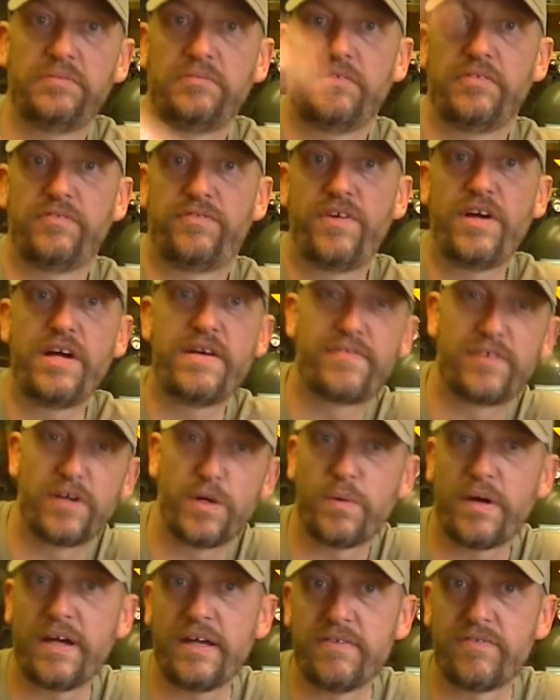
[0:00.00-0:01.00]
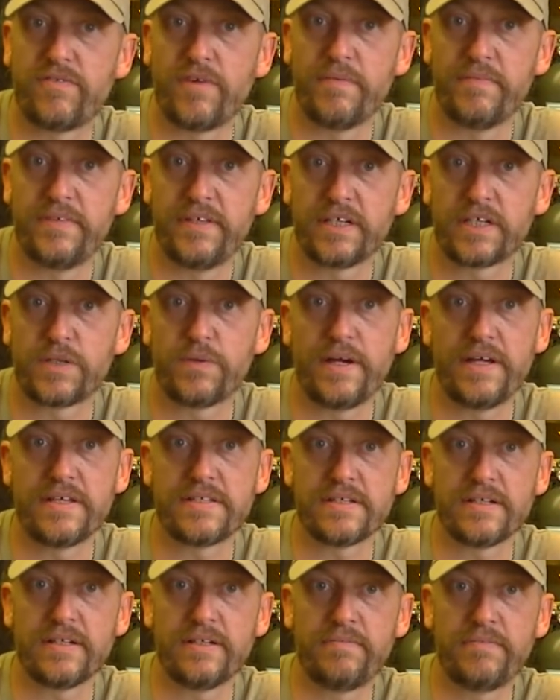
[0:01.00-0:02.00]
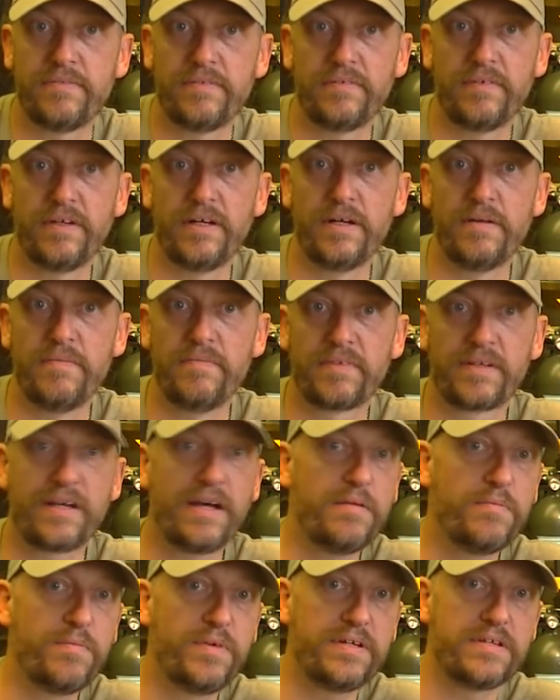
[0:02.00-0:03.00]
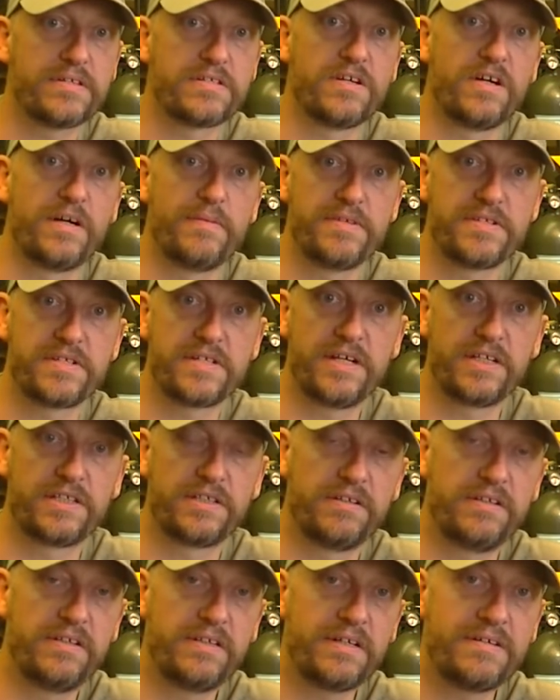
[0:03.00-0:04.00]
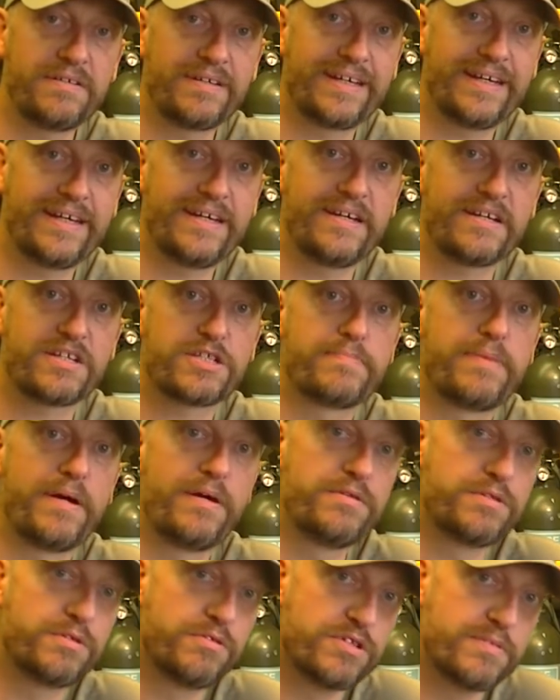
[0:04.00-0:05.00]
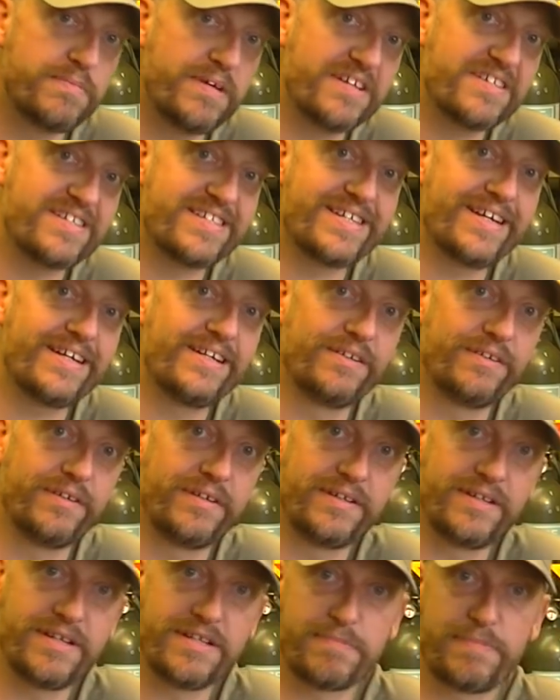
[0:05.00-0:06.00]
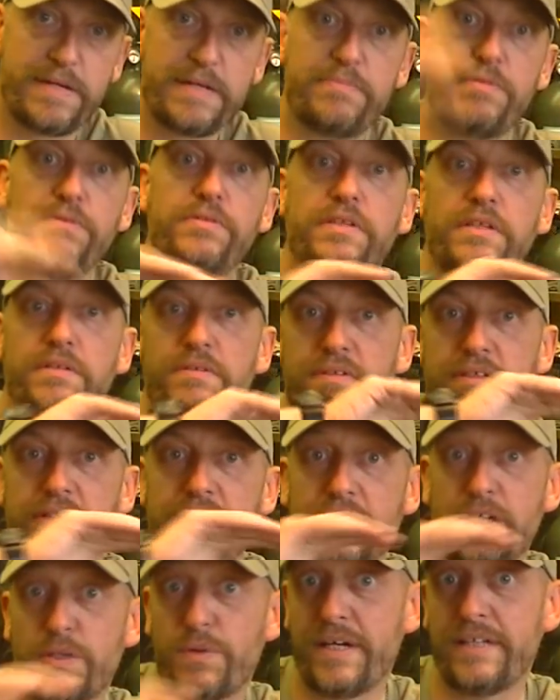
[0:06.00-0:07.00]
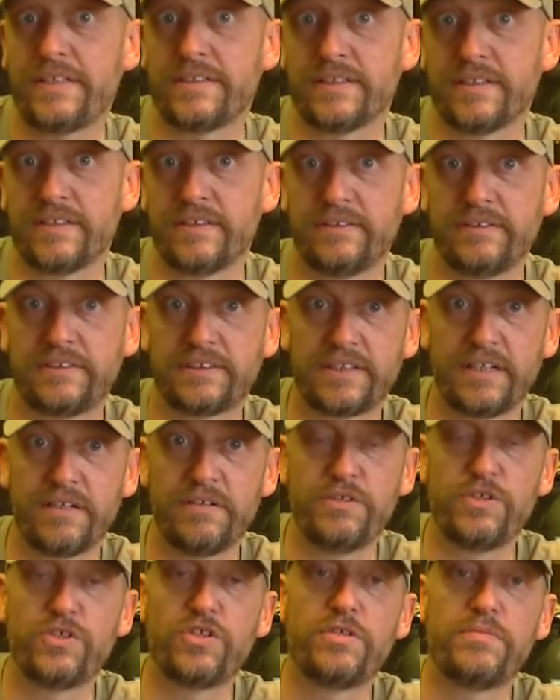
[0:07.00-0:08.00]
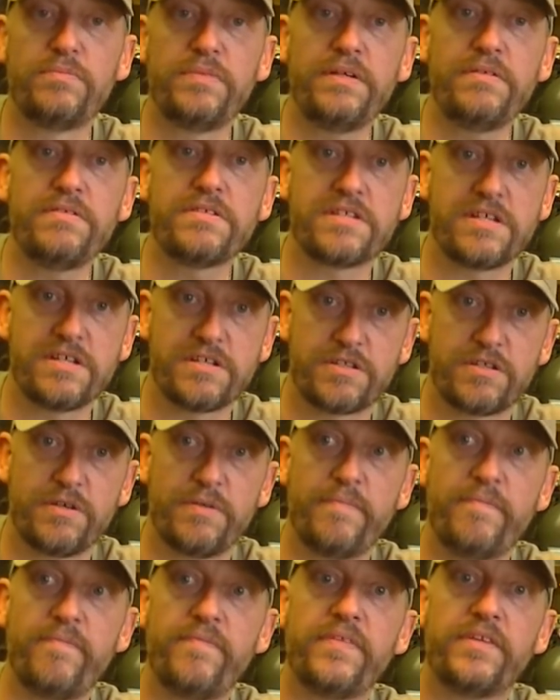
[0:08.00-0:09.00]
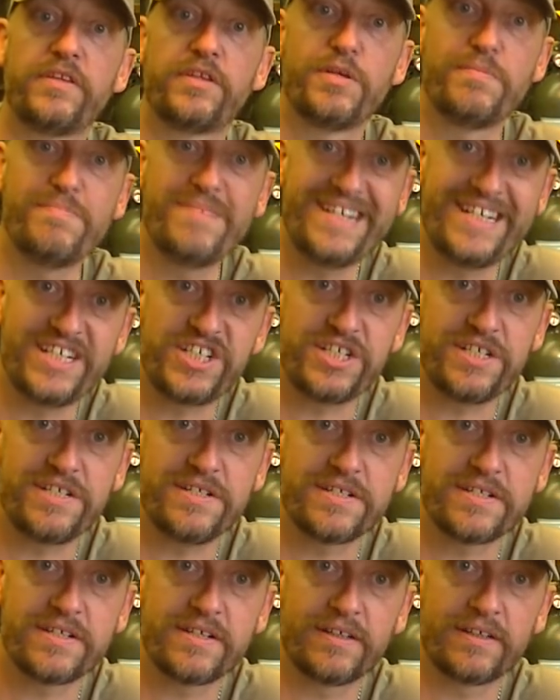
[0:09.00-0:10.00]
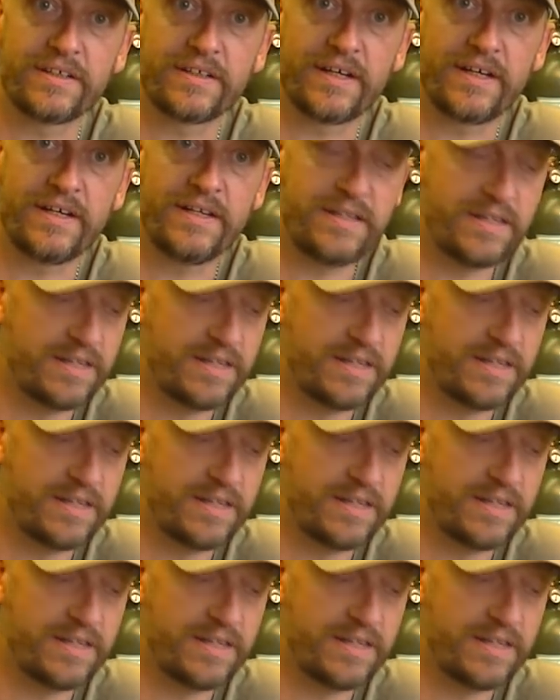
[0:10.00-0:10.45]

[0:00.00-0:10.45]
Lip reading: further away from the equator, come winter time, etc., you don't get exposed to as much sunlight as people do on the equator. So your immune system diminishes, okay?